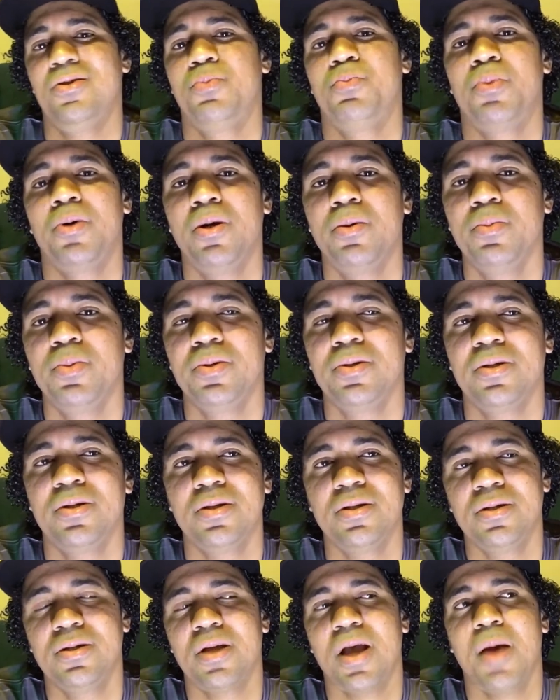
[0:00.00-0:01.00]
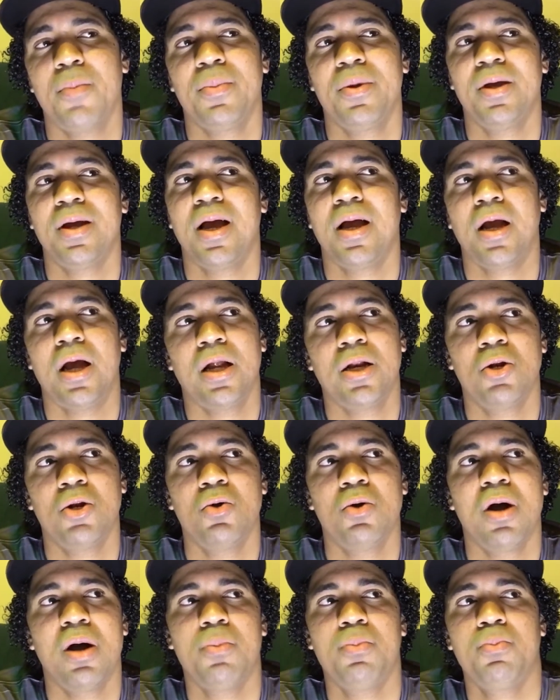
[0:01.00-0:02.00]
and purposes, I mean, I know
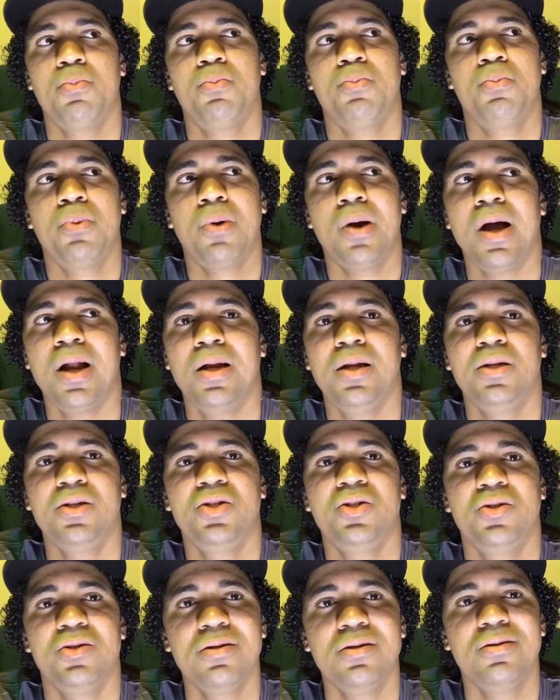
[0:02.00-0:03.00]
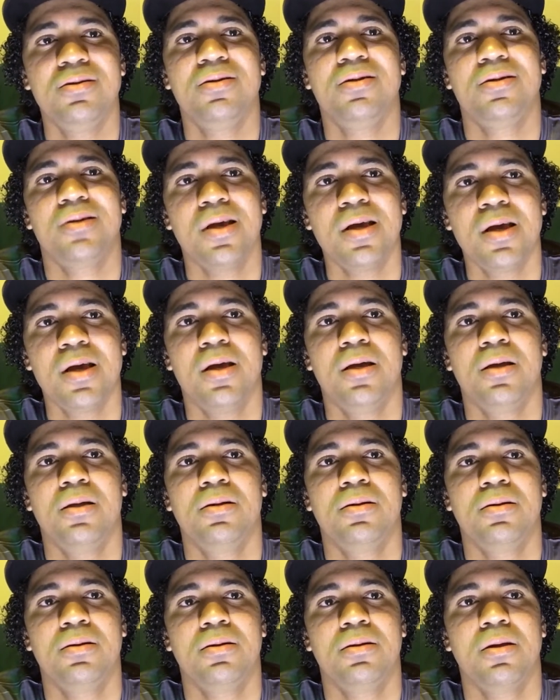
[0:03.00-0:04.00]
I probably shouldn't say it,
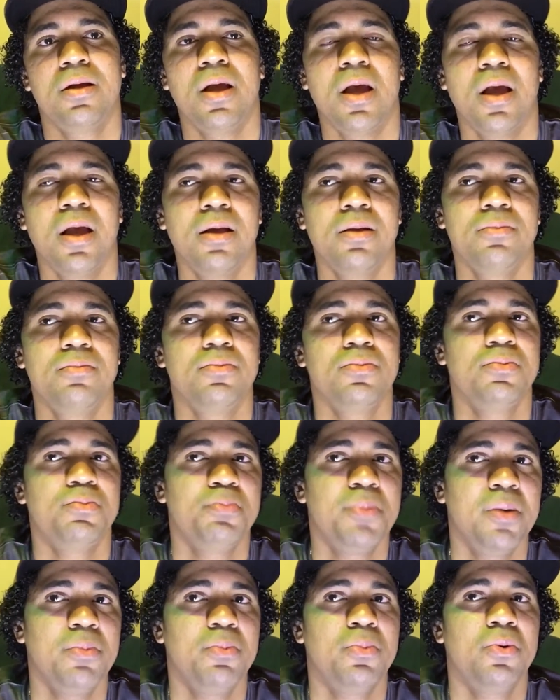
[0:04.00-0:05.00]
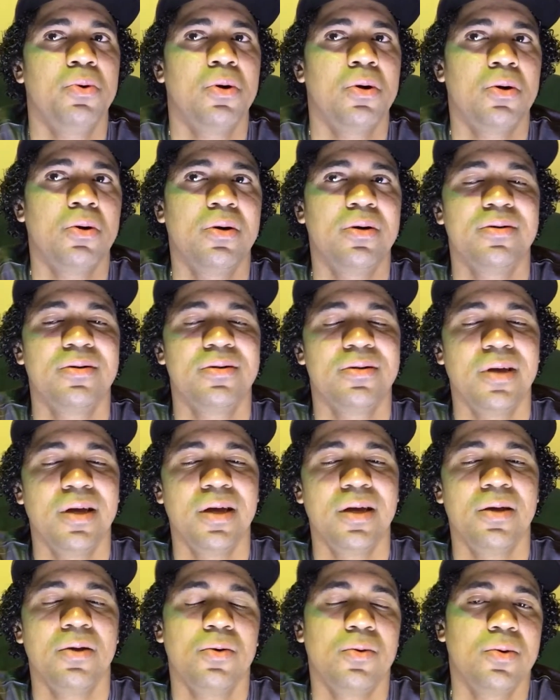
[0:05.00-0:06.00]
and people are going to
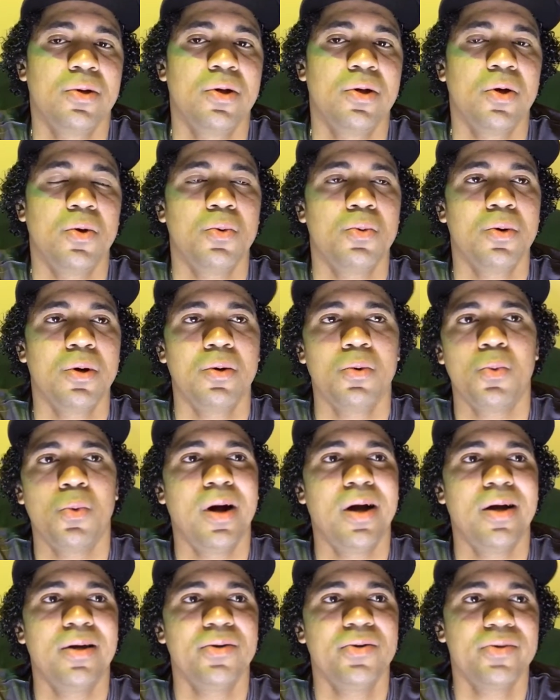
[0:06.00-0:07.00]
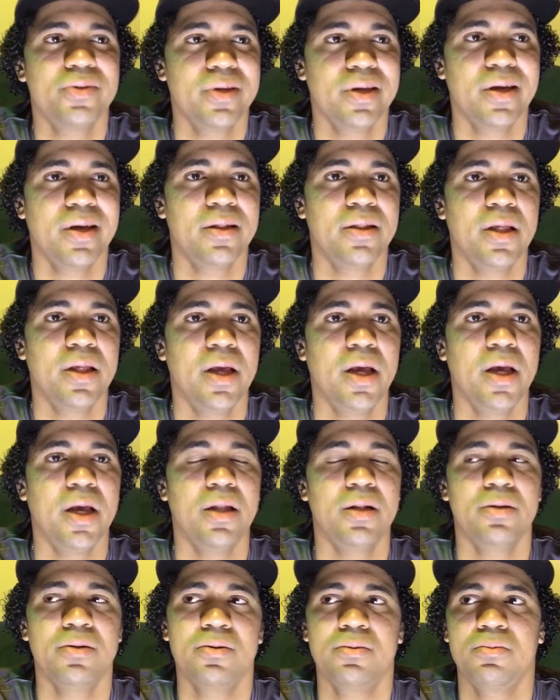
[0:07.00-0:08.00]
say, you know, well, why are you saying
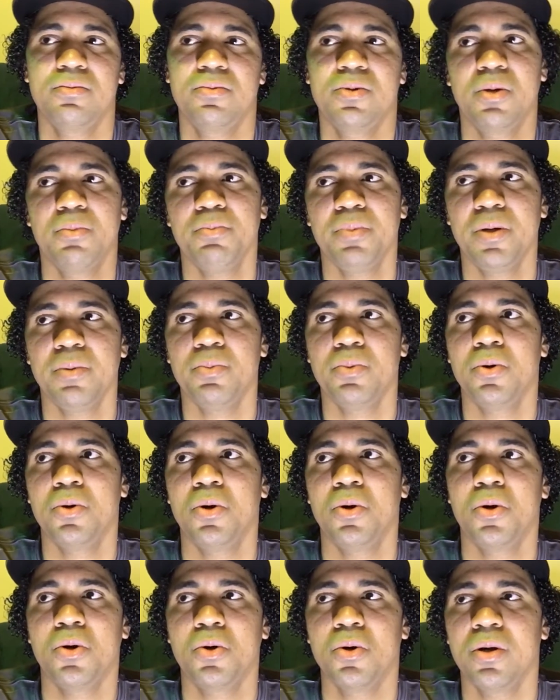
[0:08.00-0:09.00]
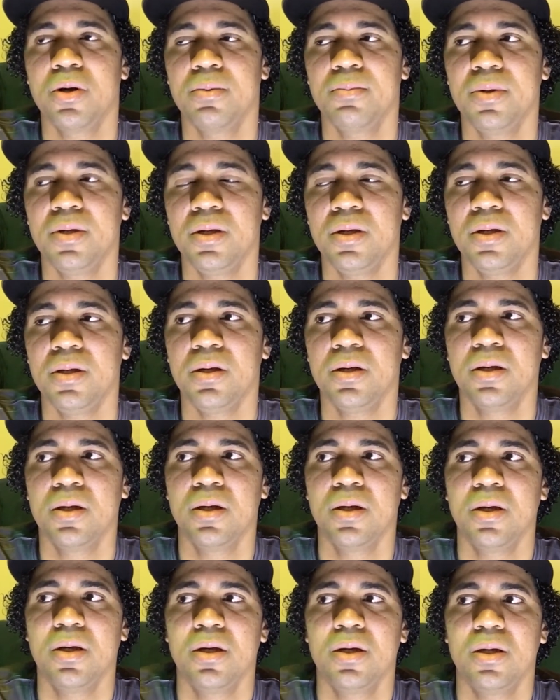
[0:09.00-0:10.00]
that? And some people are going to be,
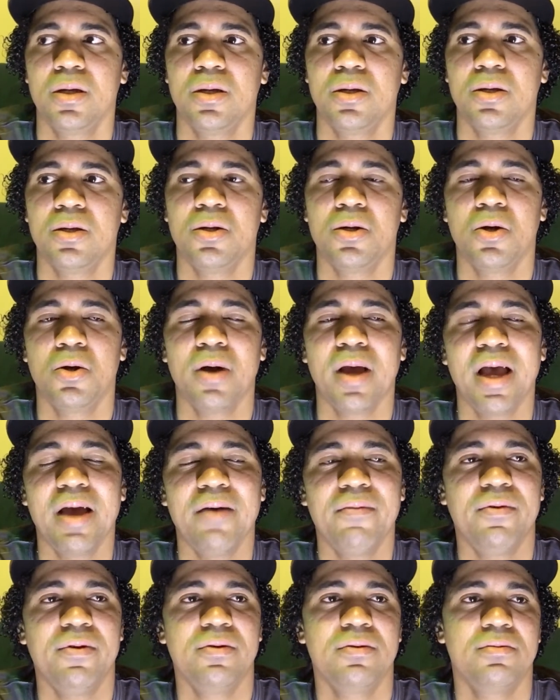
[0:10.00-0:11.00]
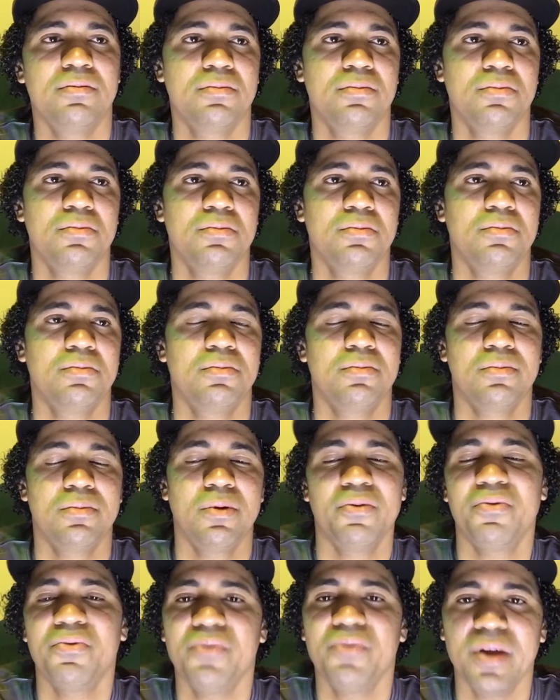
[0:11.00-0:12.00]
you know, having
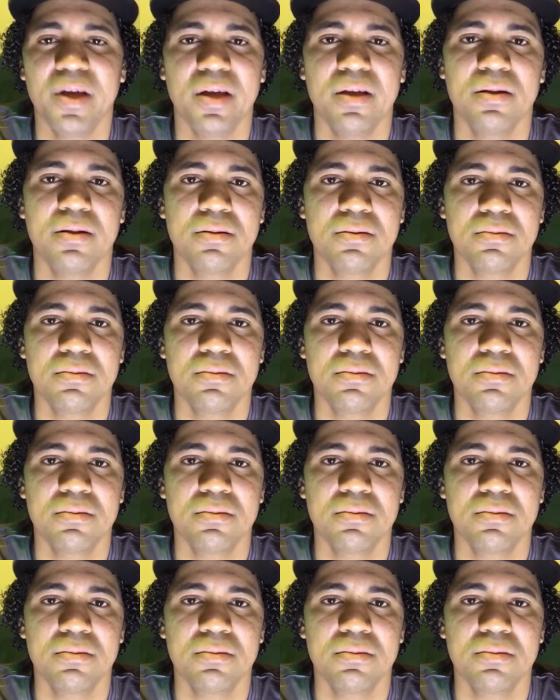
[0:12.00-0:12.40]
a fit,